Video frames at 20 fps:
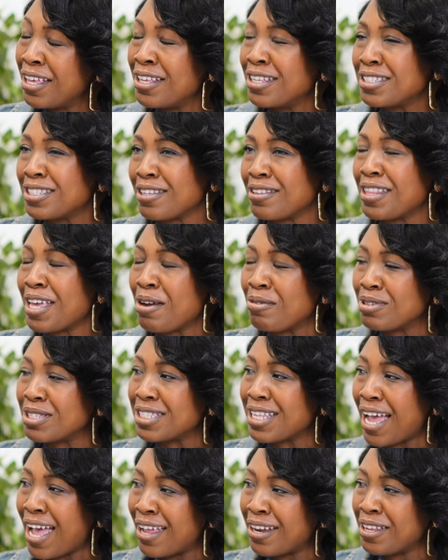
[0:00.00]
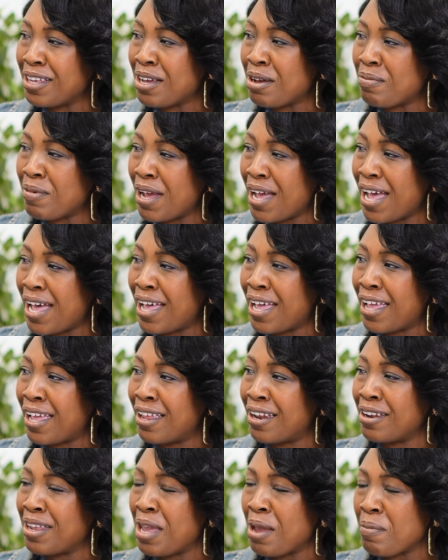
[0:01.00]
So that was the idea
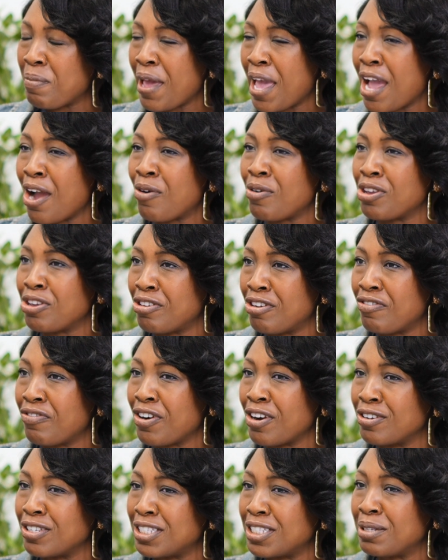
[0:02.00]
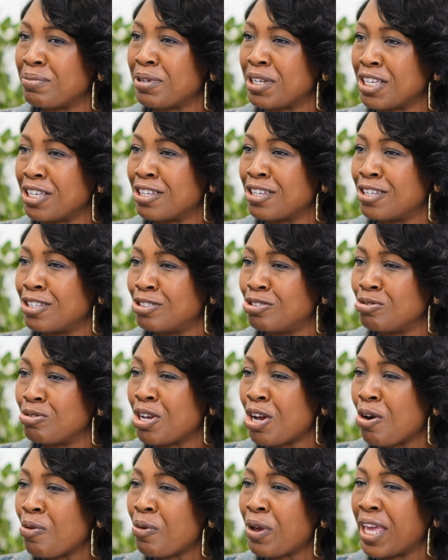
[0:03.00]
behind Empower University, because you
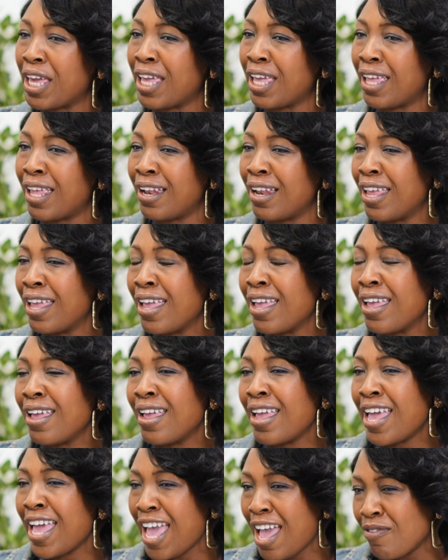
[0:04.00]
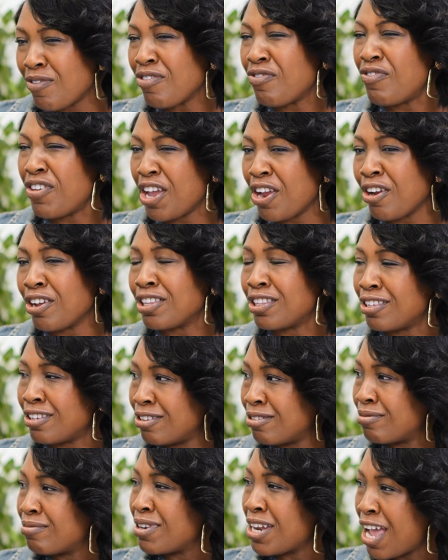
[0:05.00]
go in having very
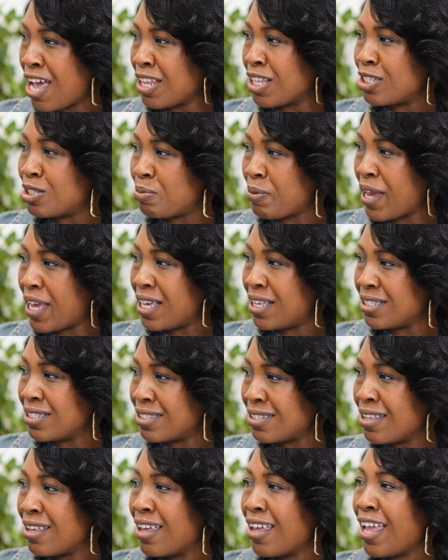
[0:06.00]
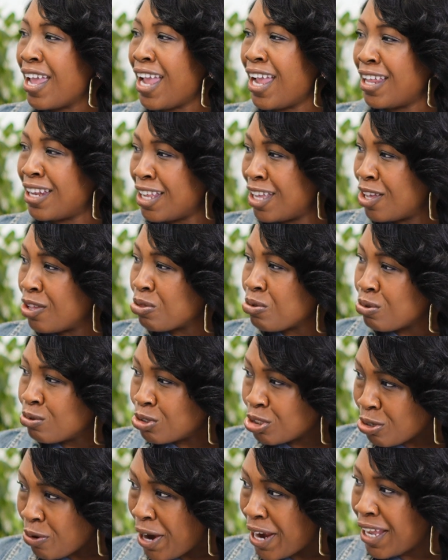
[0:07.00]
little knowledge base, and then through
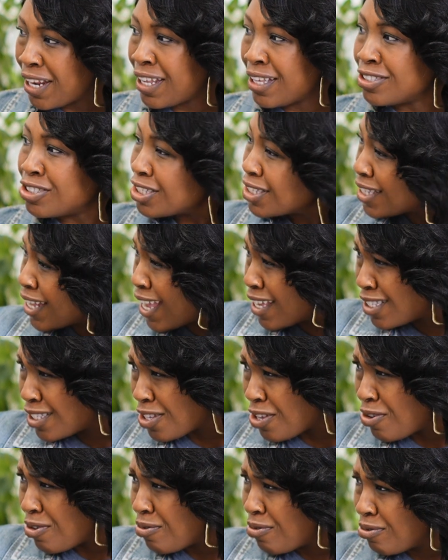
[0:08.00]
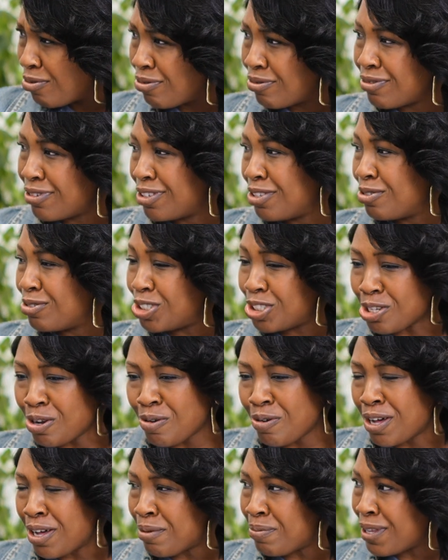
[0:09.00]
training, just like school, you
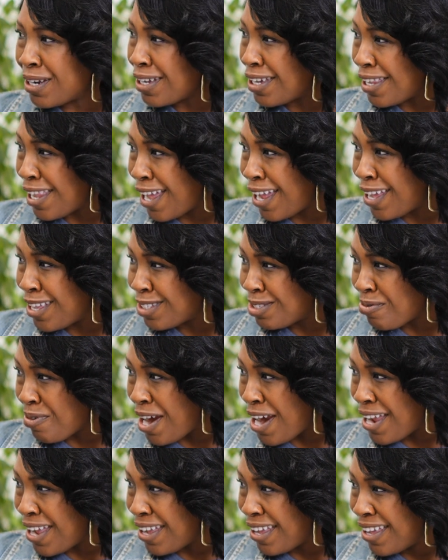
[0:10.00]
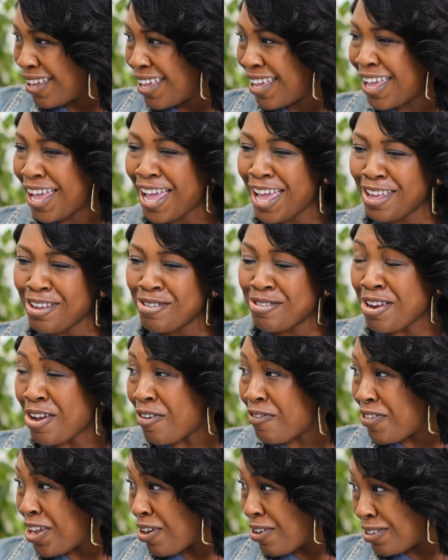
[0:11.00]
show up in a class, right? And you know
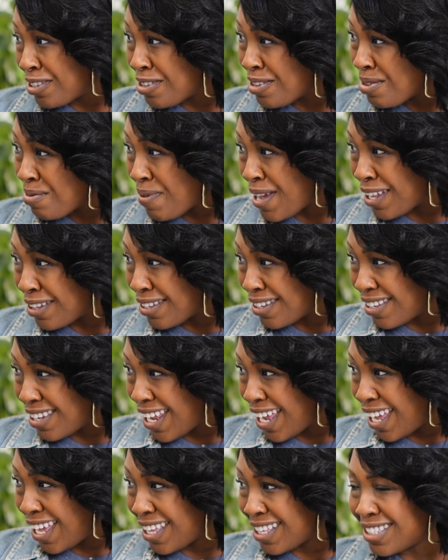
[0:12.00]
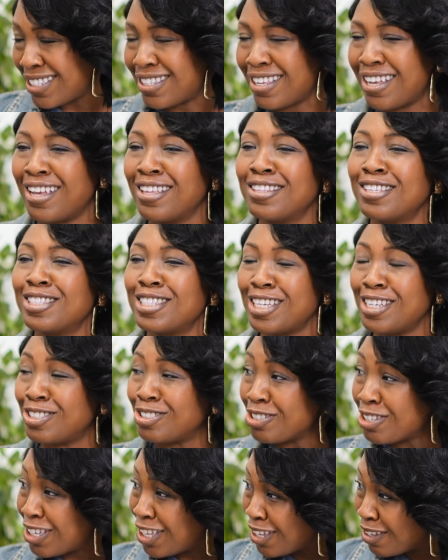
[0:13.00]
very little about the class, and the
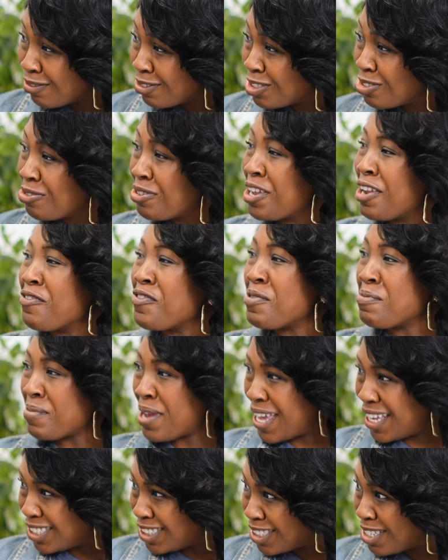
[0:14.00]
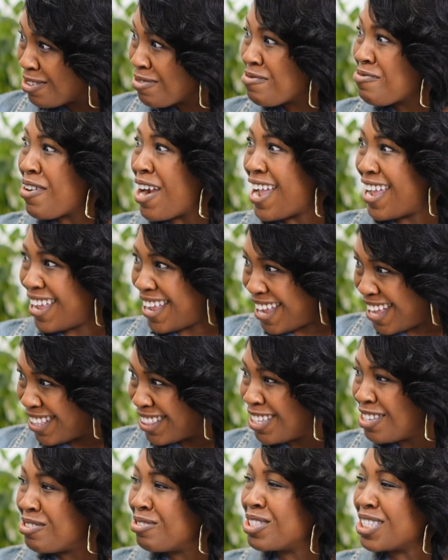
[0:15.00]
teacher gives you information, right? And
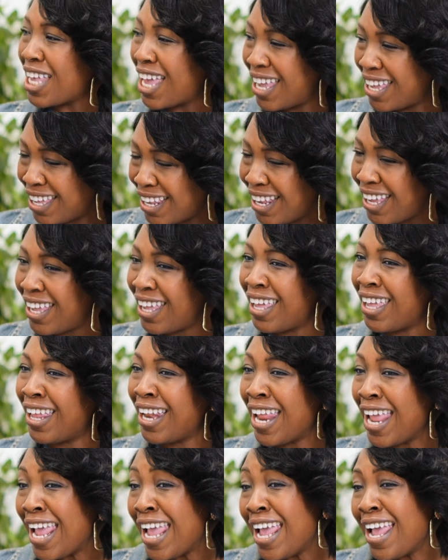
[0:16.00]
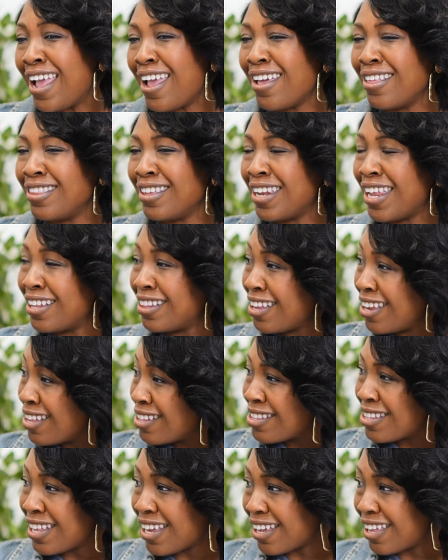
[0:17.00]
then you take it in, and then at the
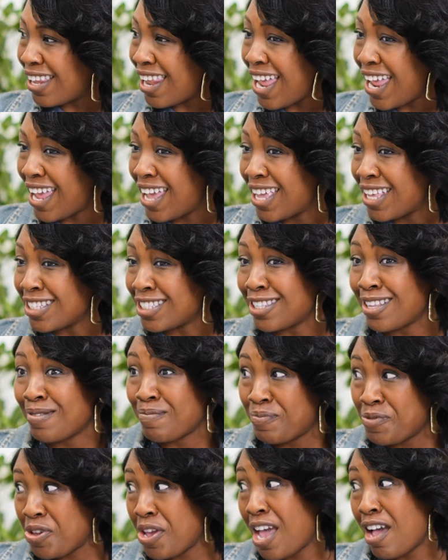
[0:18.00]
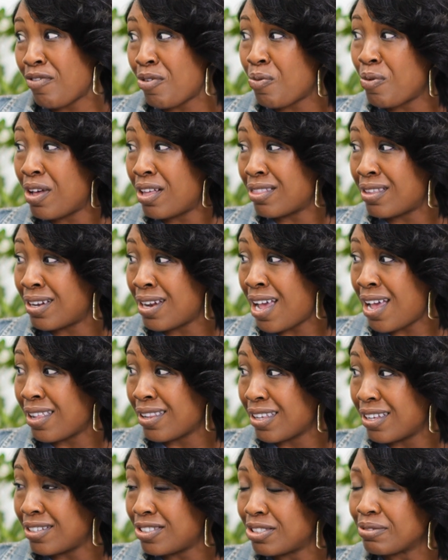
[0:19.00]
end of that class, you have a wealth of
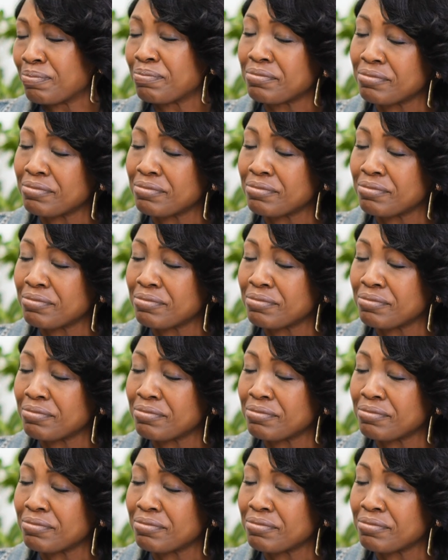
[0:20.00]
knowledge.